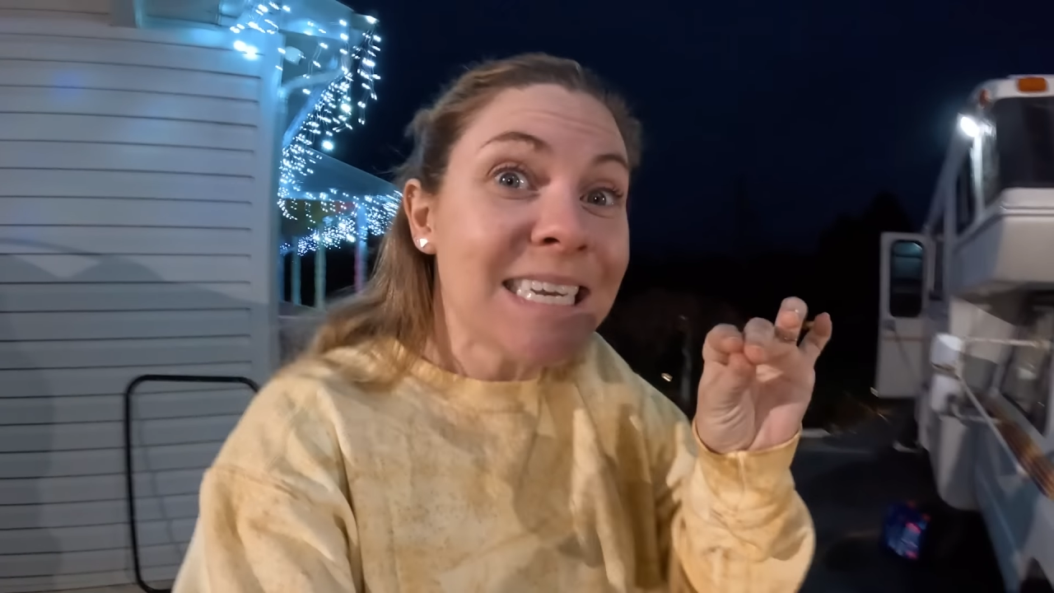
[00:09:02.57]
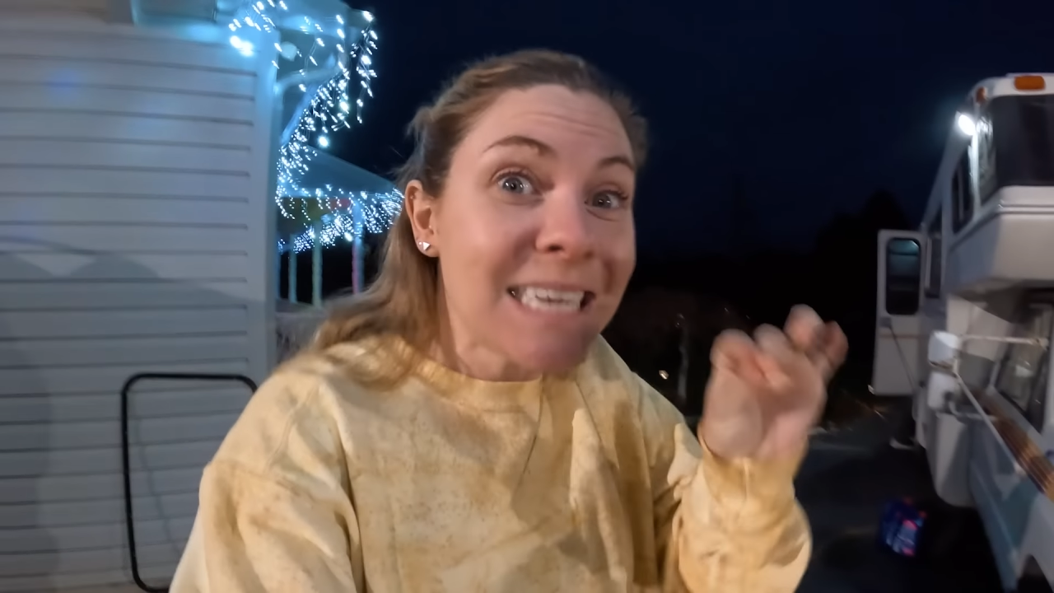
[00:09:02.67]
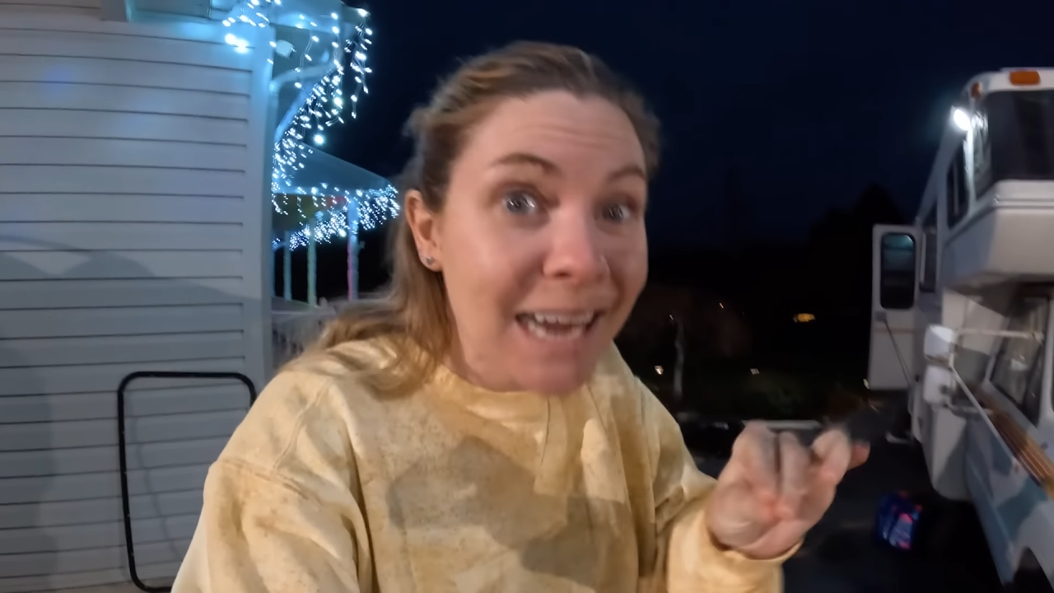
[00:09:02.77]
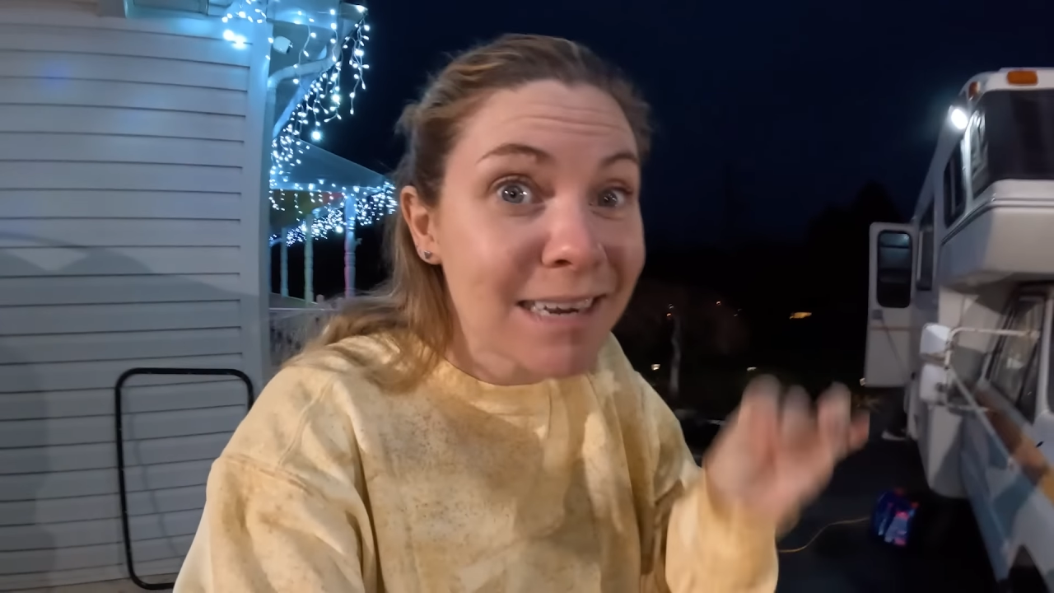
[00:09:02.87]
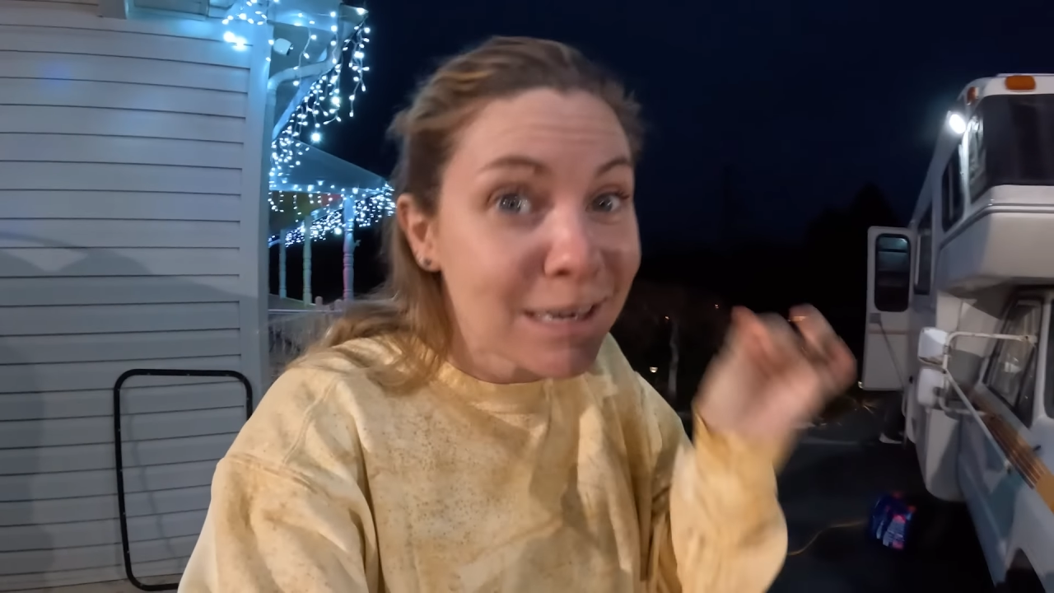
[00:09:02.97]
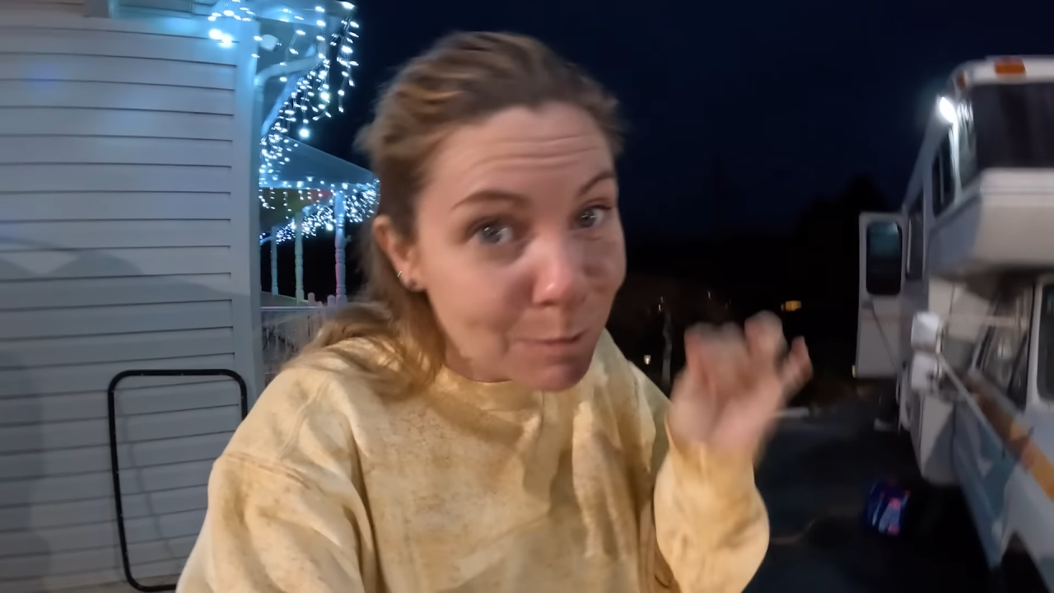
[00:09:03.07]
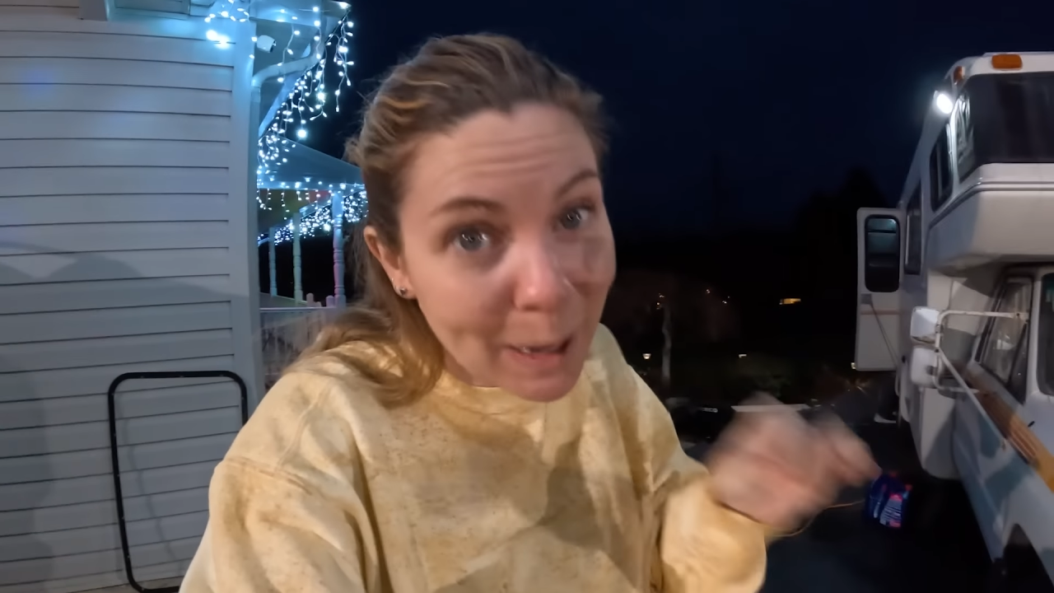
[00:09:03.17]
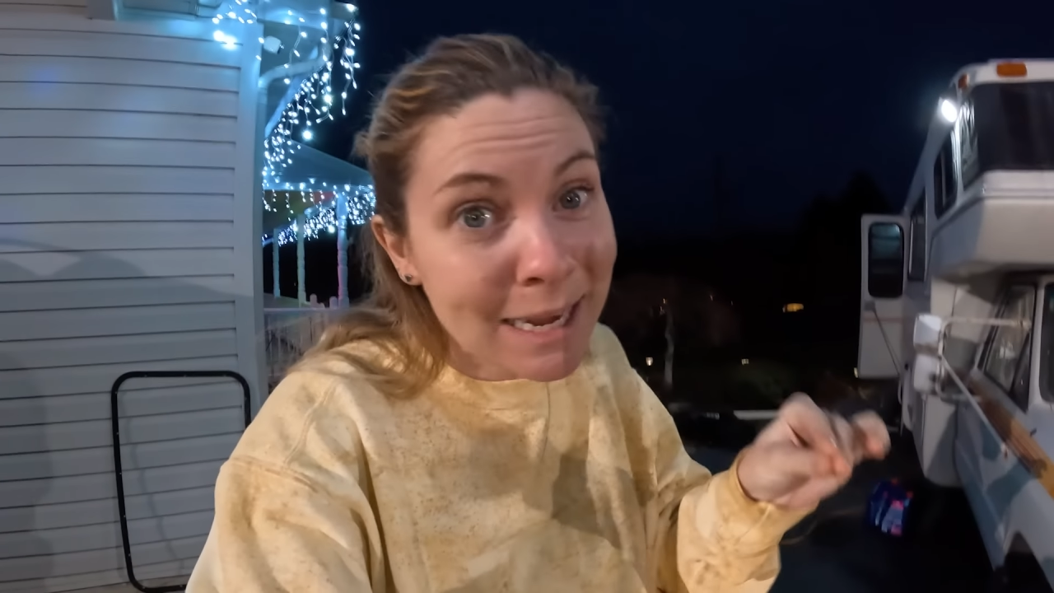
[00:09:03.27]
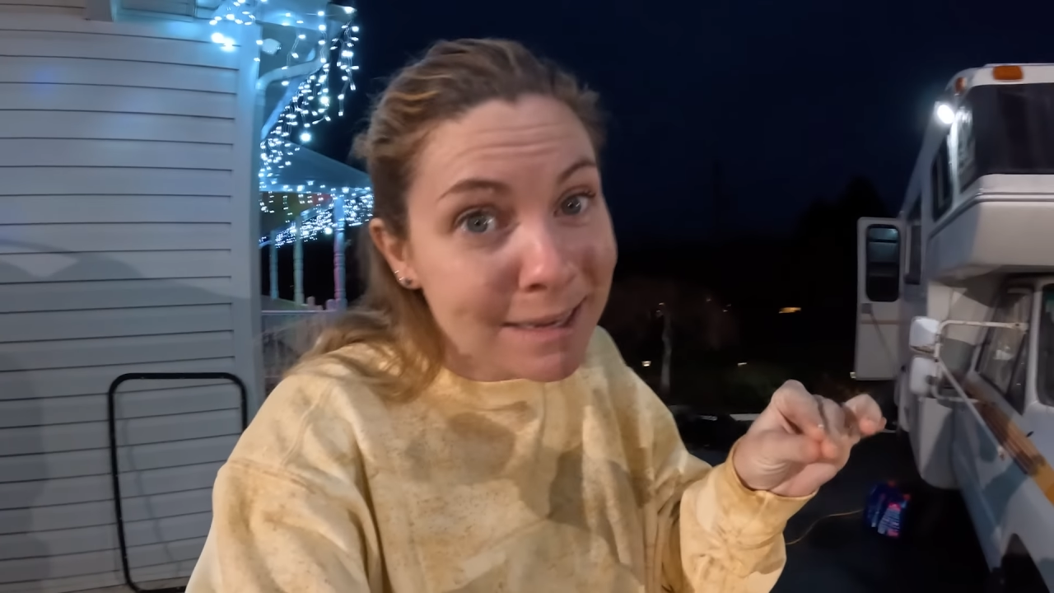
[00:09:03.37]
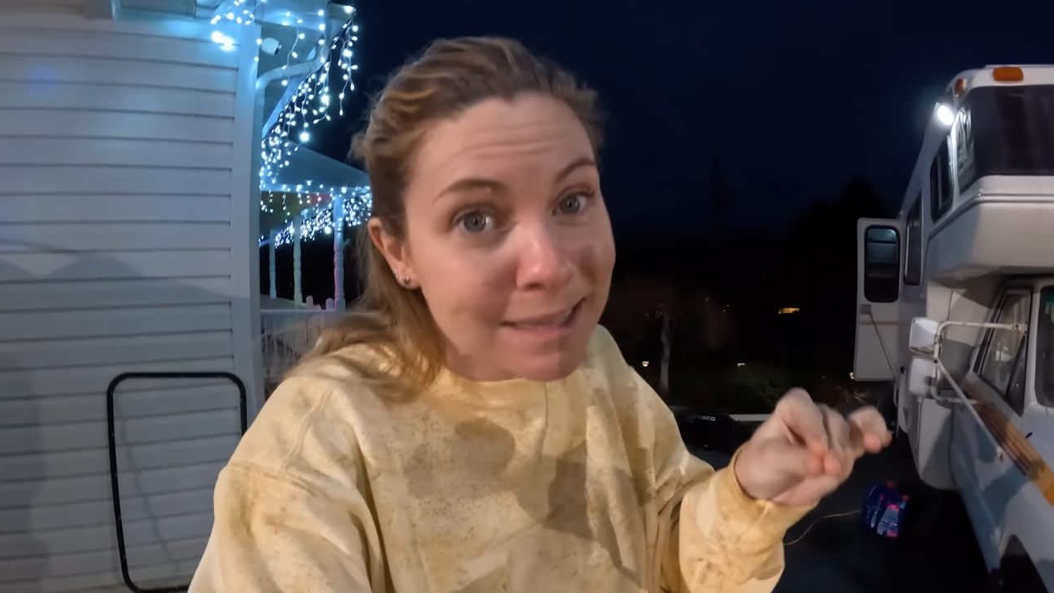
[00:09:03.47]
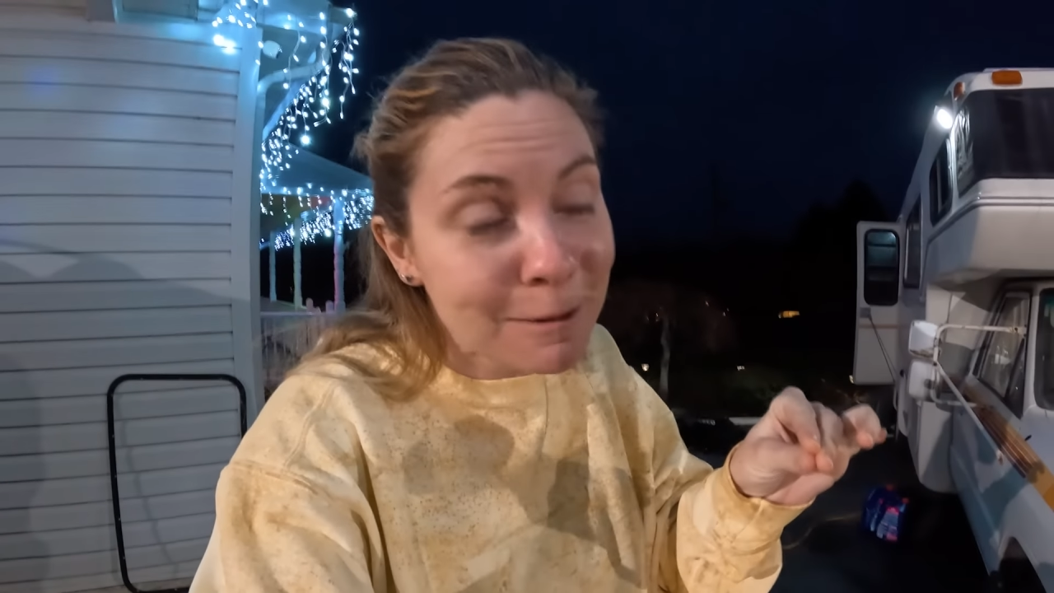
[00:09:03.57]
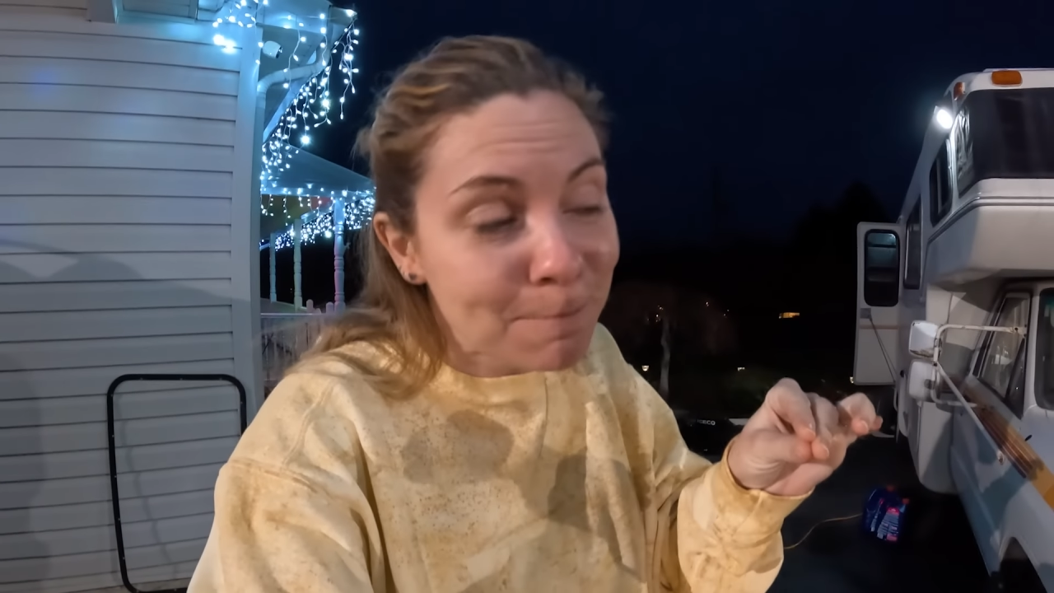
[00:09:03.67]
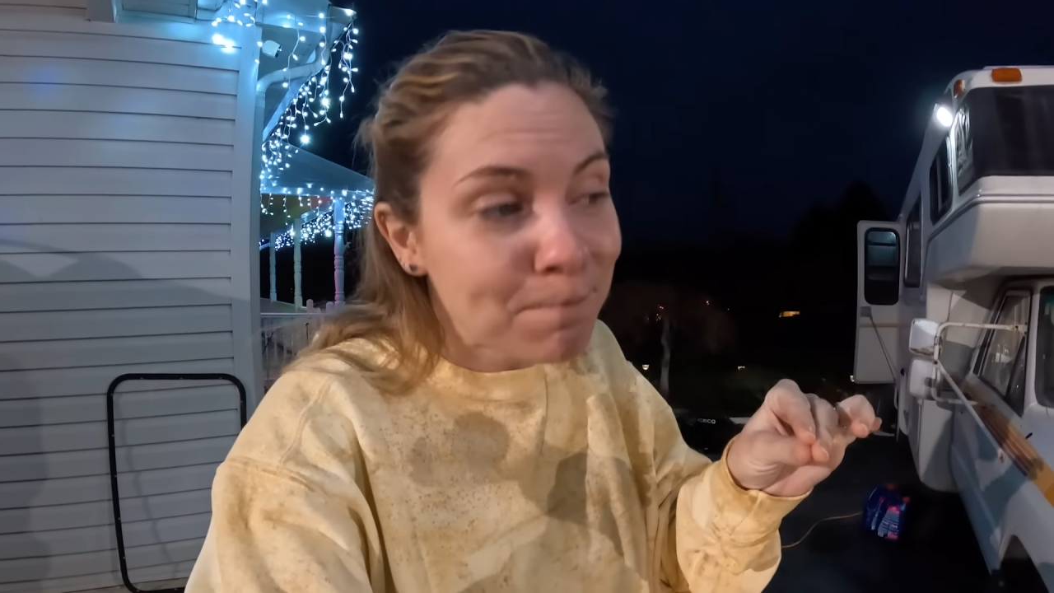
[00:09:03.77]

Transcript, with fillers: tiny space